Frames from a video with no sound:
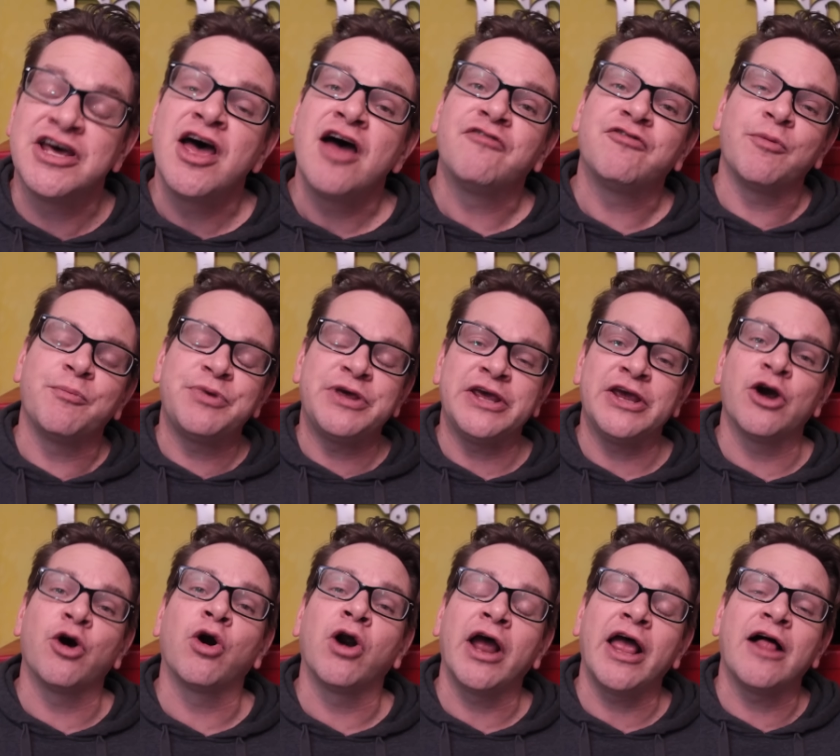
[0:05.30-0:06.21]
from
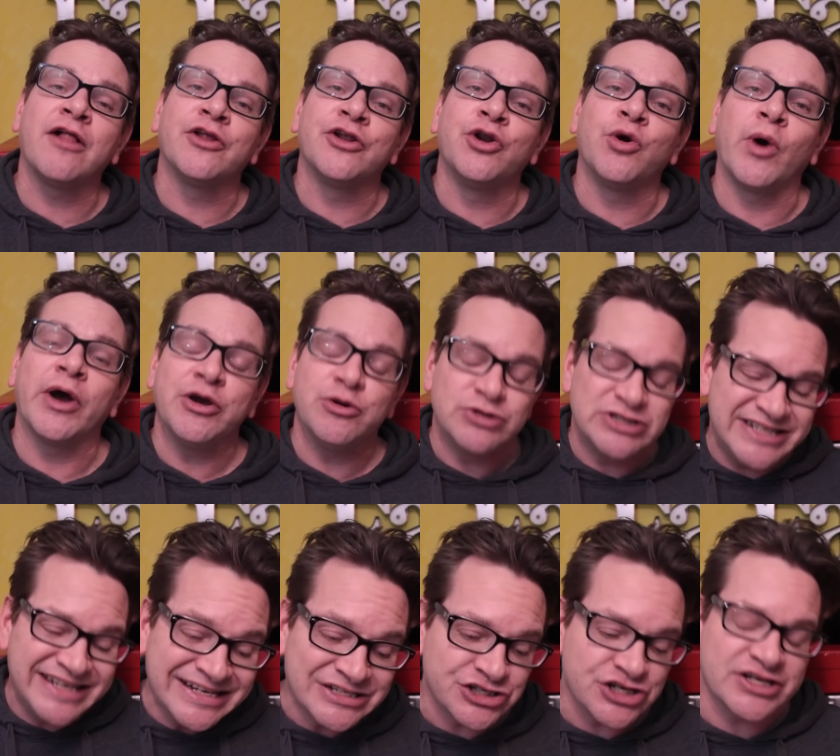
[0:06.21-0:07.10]
Peoria, Illinois, who
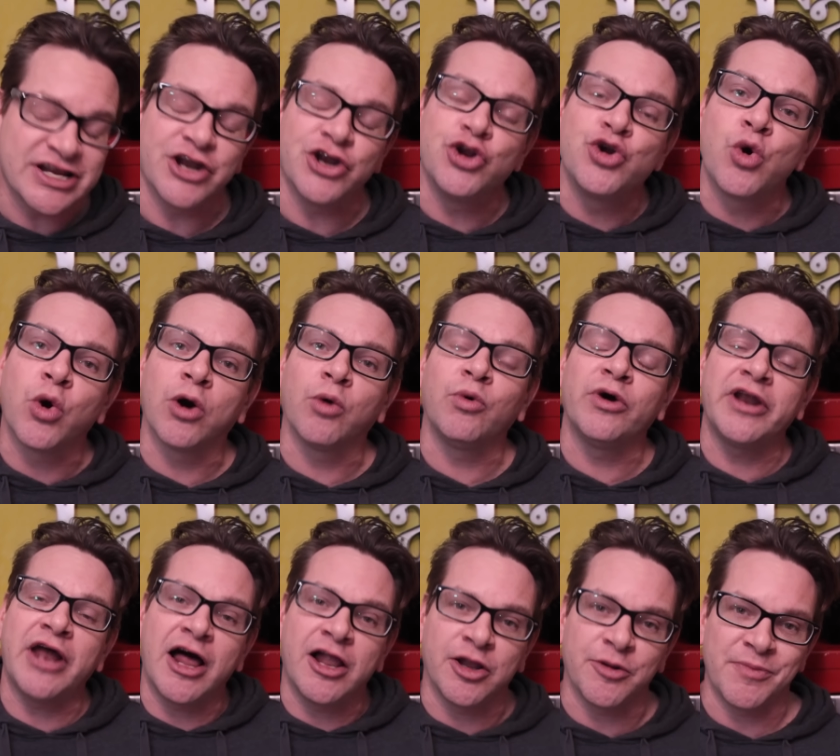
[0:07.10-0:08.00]
teaches at Norwood
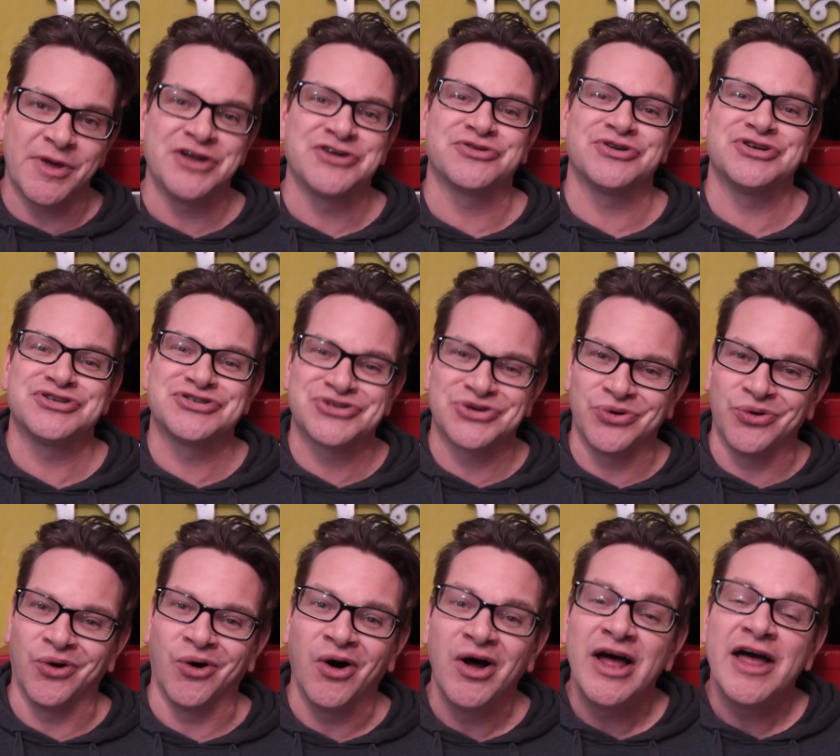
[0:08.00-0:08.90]
Elementary
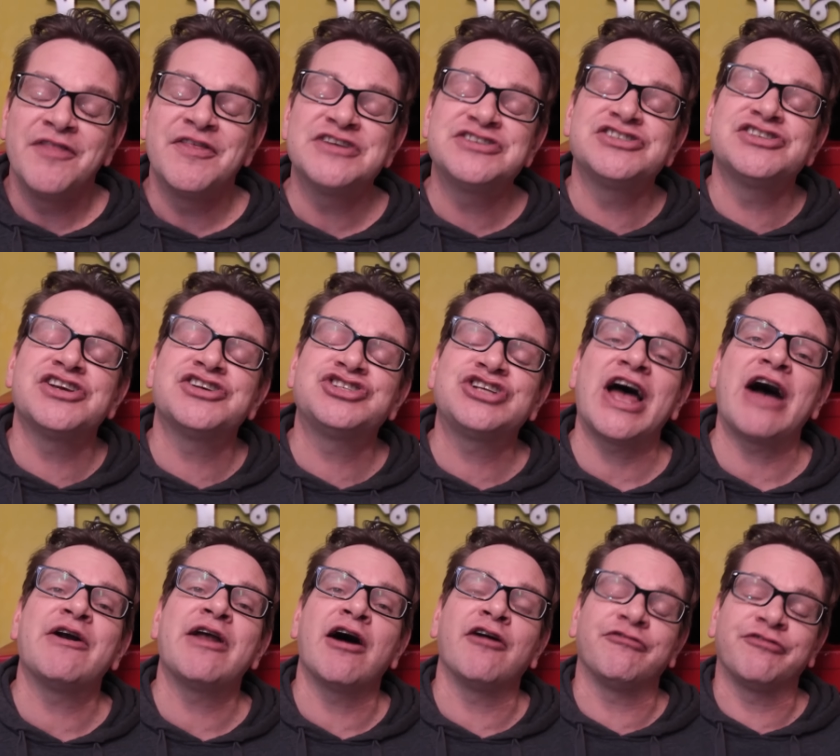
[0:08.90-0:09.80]
School. This is a
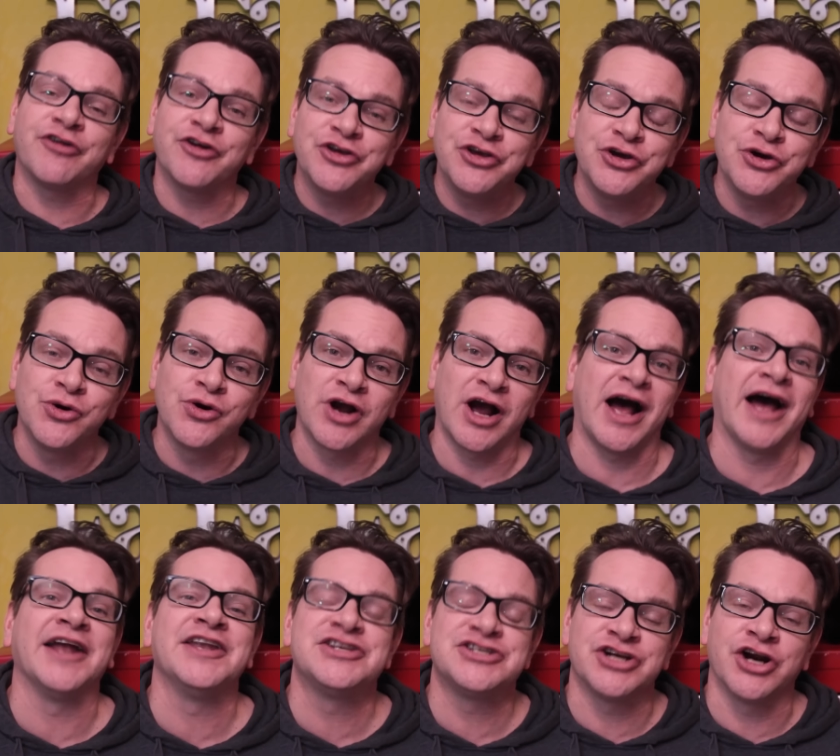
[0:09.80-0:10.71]
shout out for you,
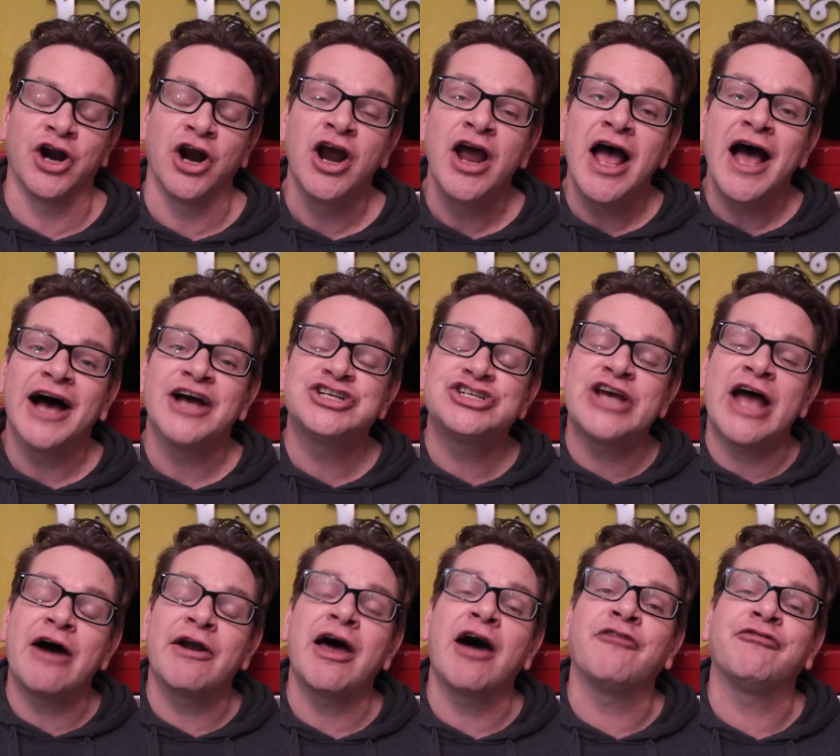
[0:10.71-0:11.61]
kind sir, a
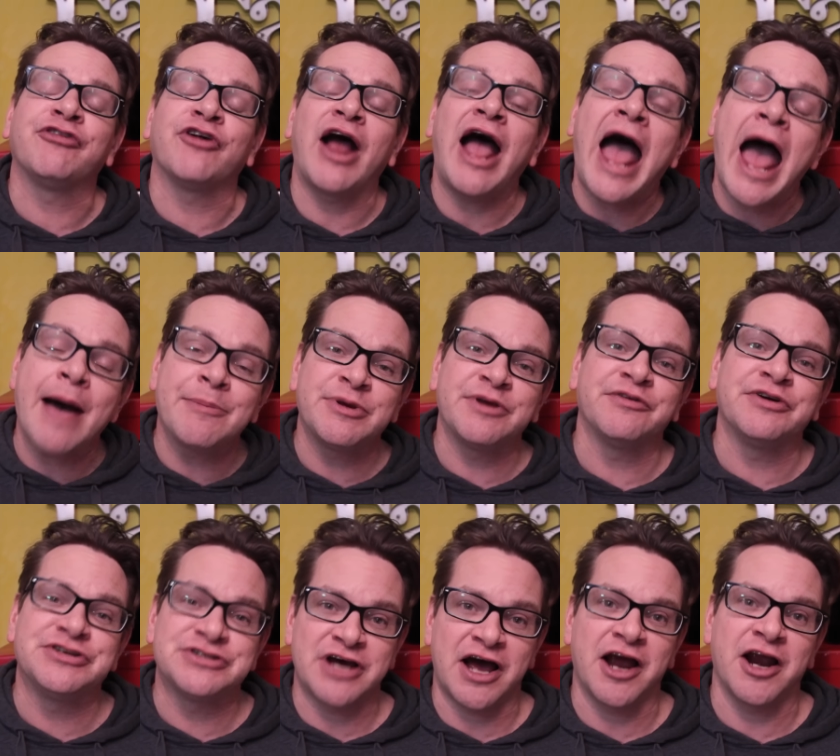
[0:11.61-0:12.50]
shout out for a happy
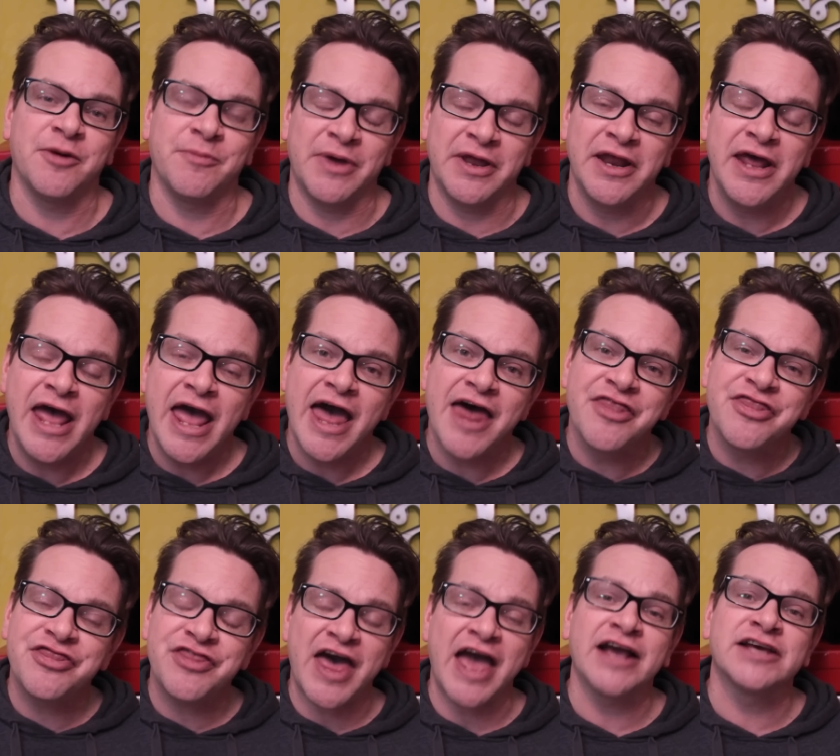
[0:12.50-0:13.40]
retirement, and
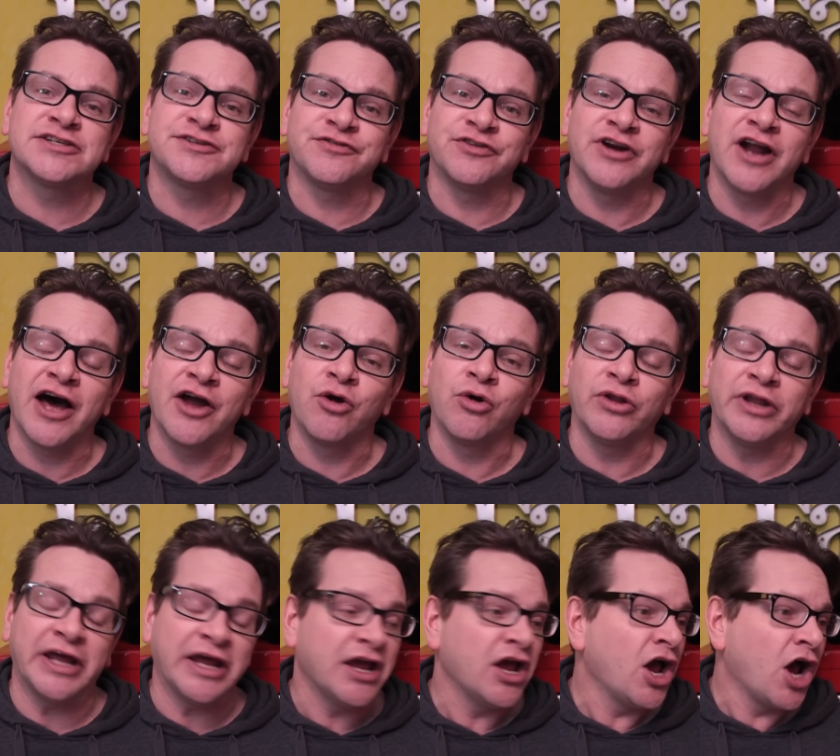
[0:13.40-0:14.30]
thanks for not
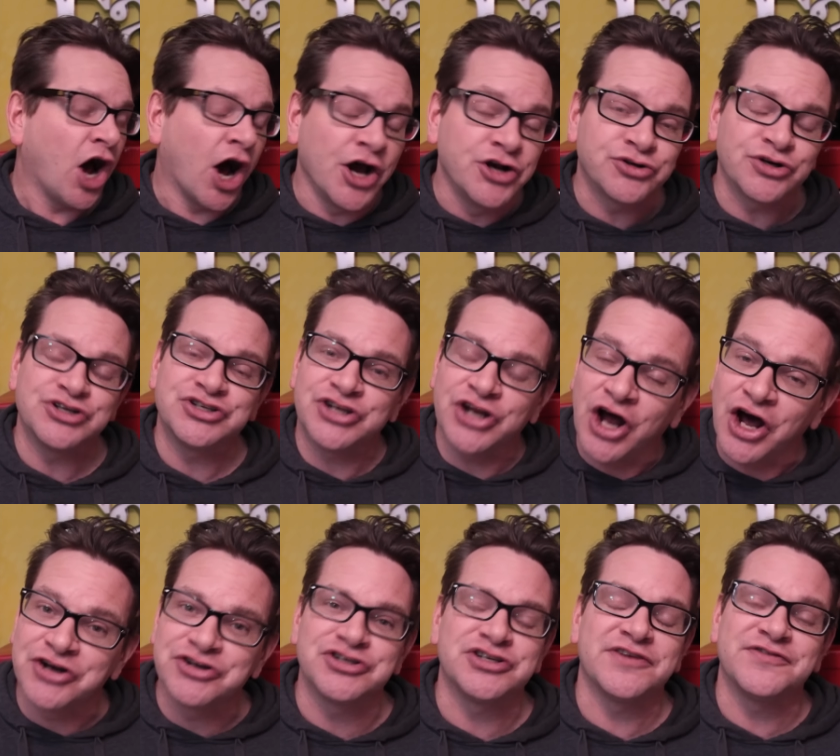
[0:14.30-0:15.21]
only hundreds and
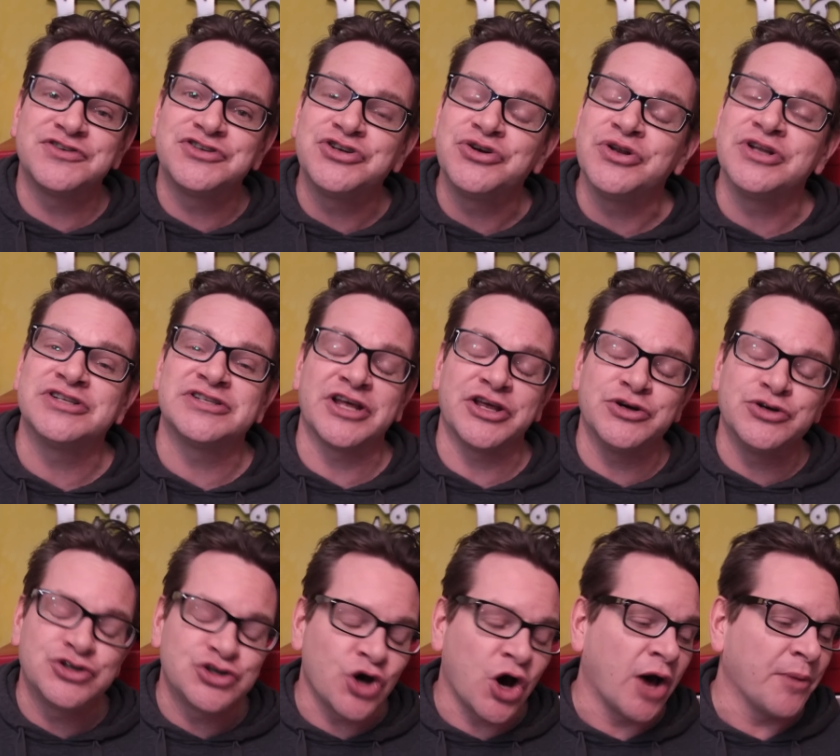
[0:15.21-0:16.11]
hundreds of students that you
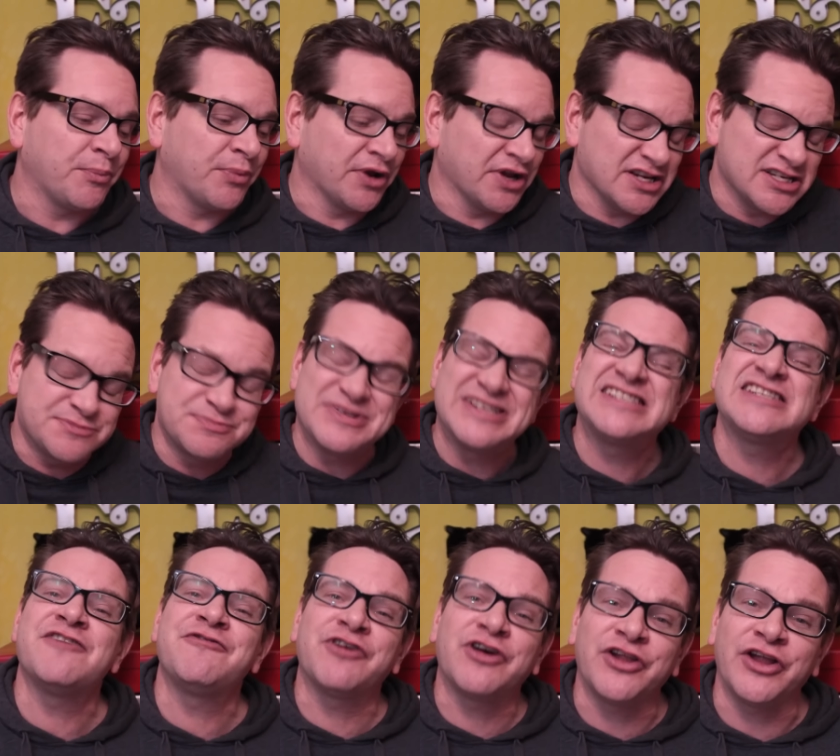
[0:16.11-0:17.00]
taught, but
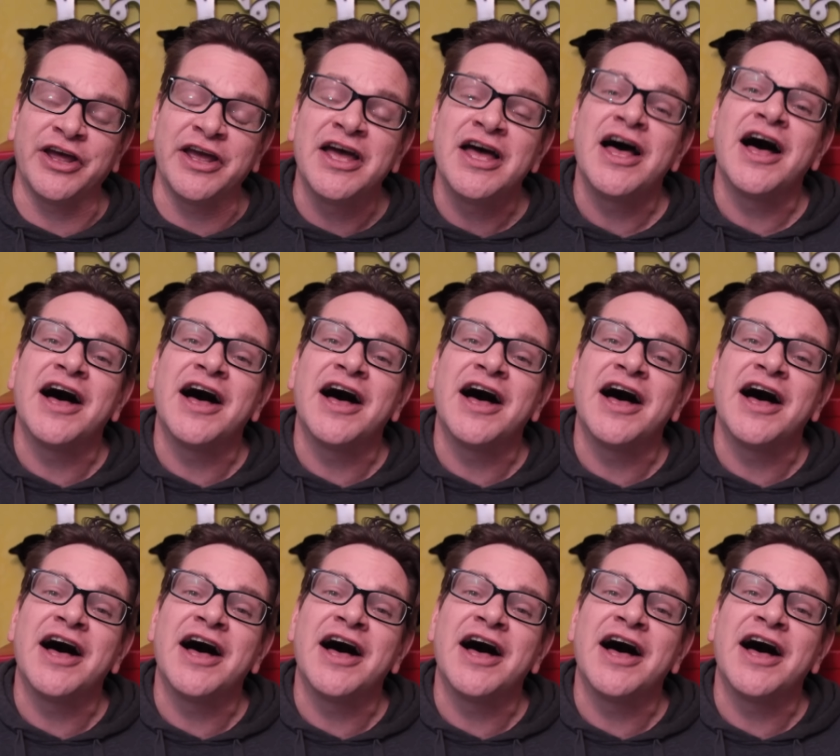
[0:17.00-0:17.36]
specifically